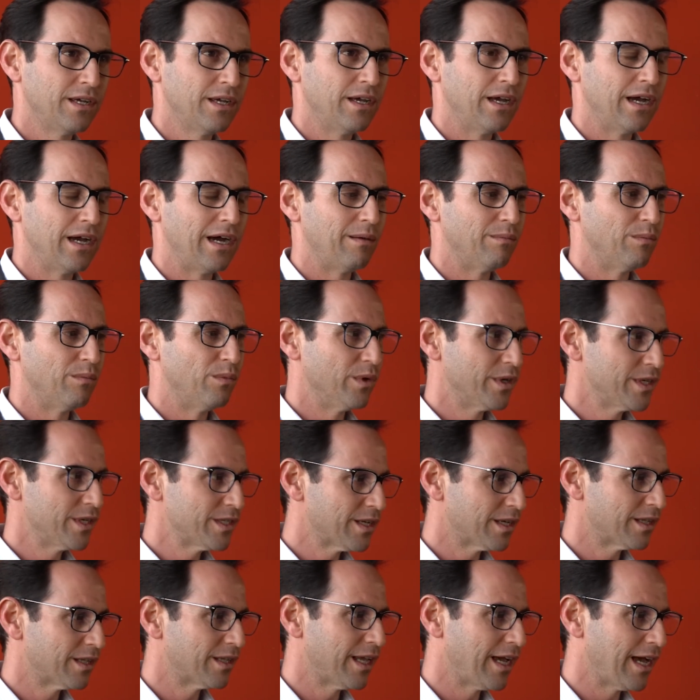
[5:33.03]
What
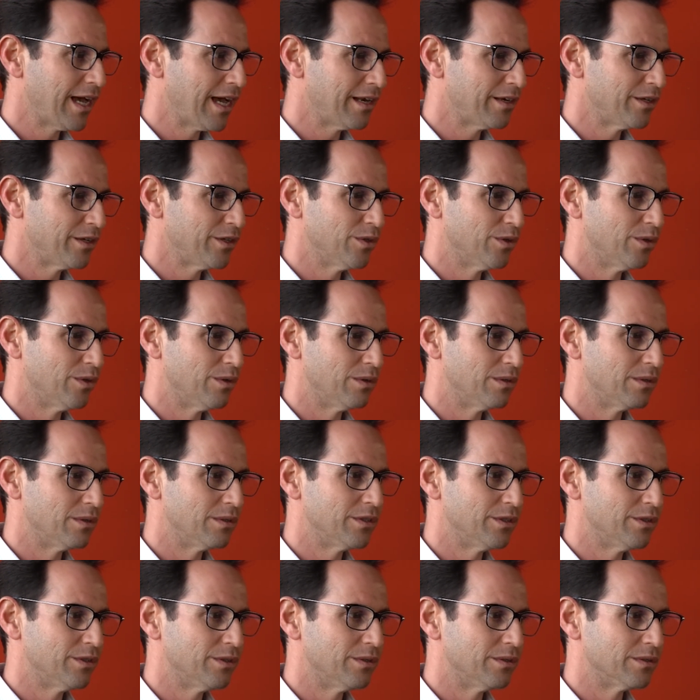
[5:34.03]
is it that
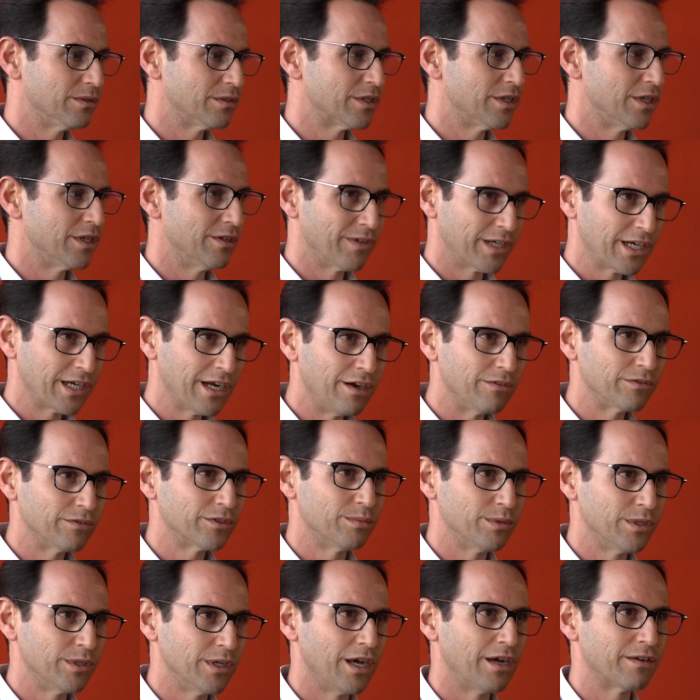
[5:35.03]
you're to live a
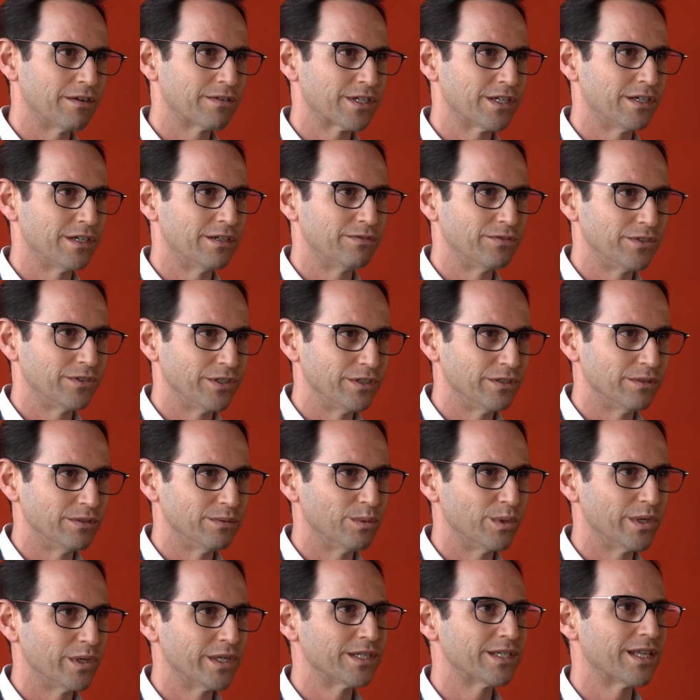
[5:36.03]
comfortable lifestyle for you?
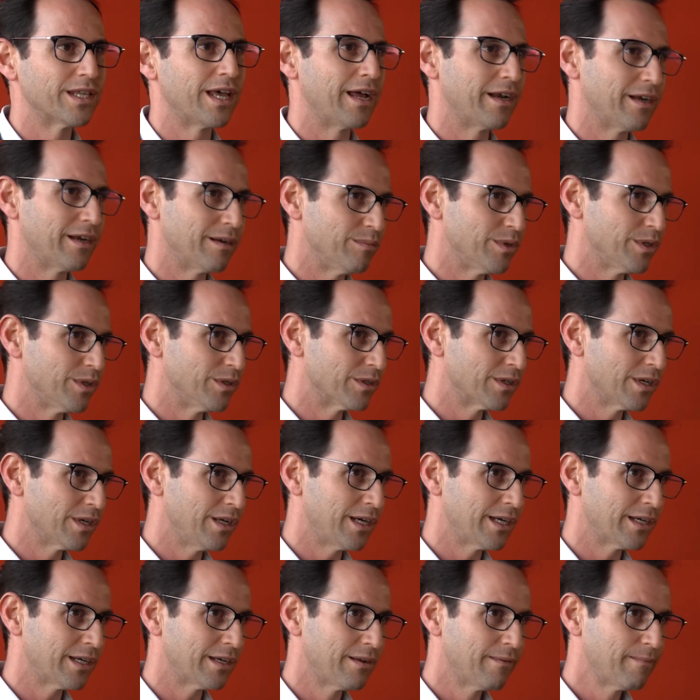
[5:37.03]
What does that number look
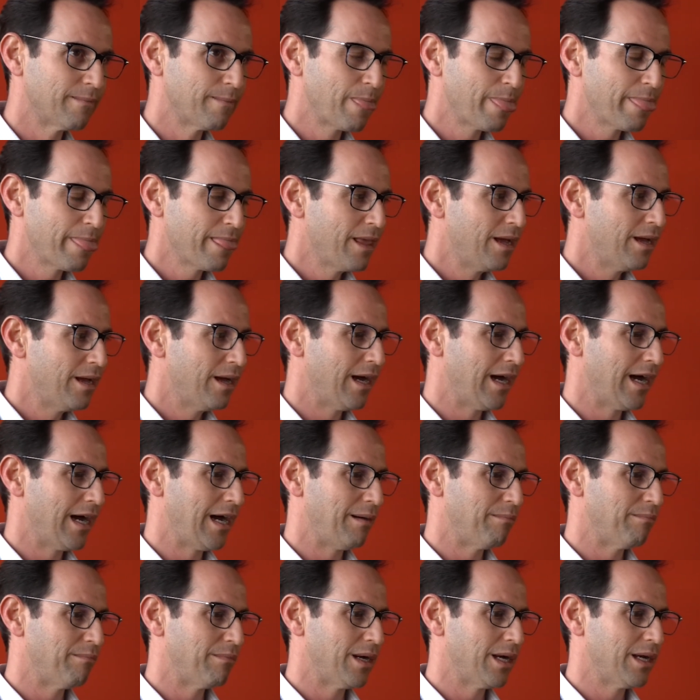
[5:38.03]
like?
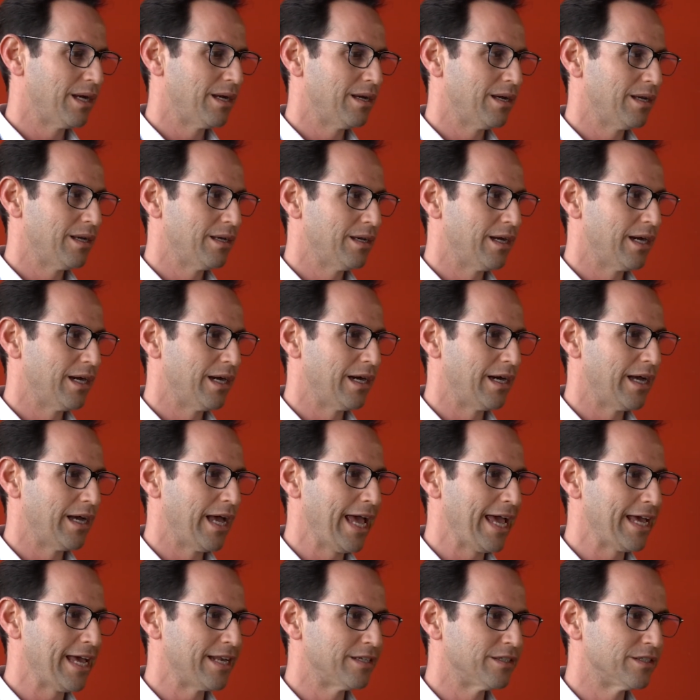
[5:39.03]

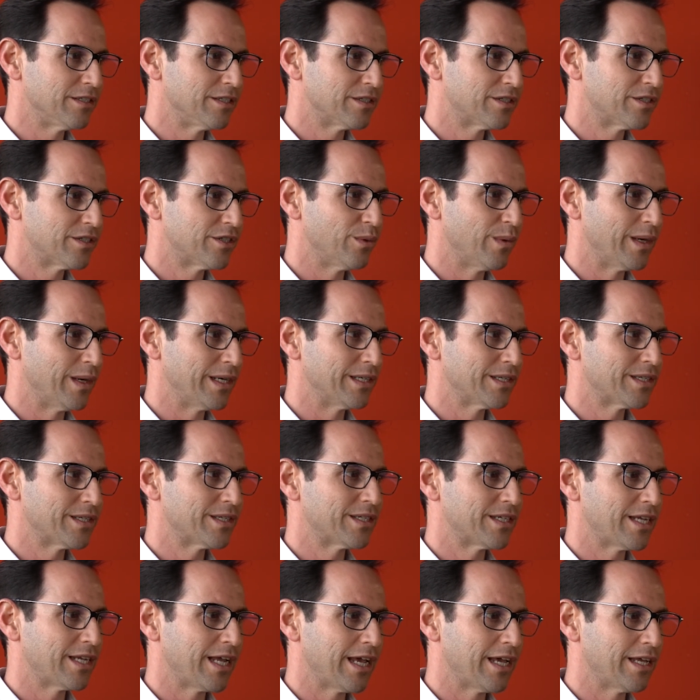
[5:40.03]
And to
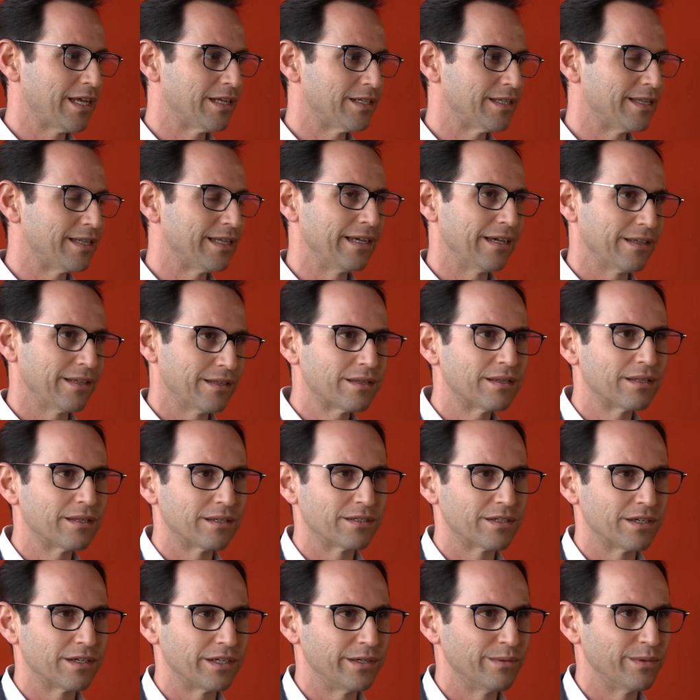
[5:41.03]
understand the other
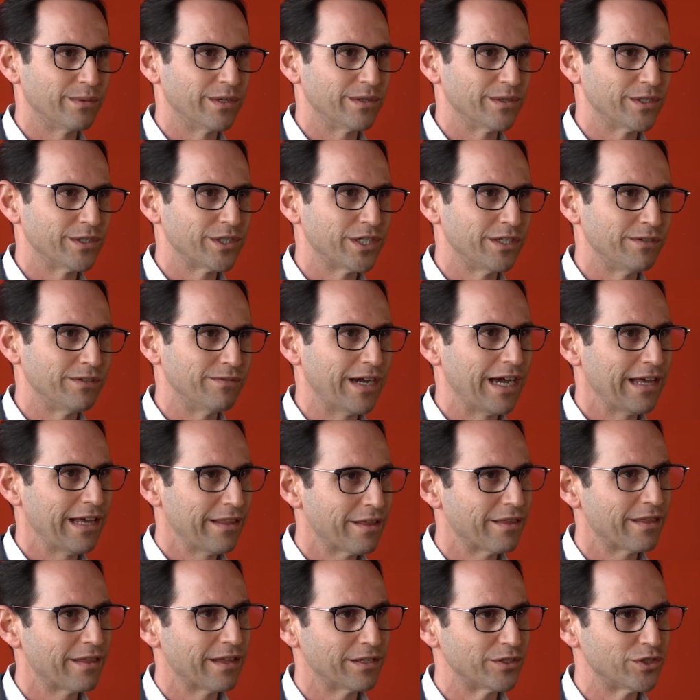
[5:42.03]
things that you want to achieve
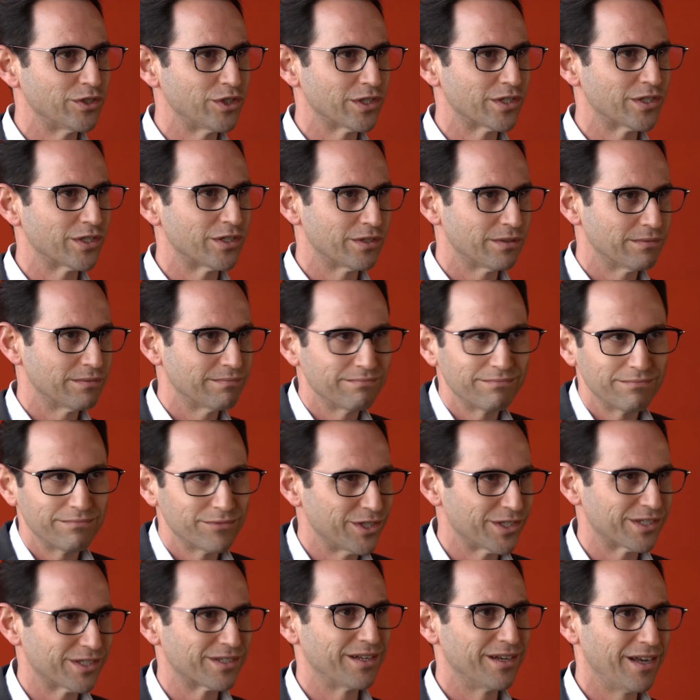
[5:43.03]
other than just
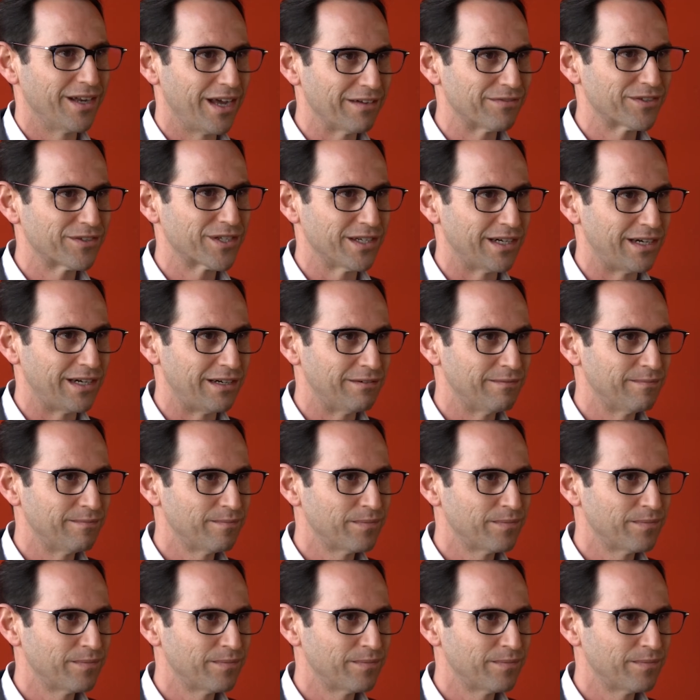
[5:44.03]
a lifestyle,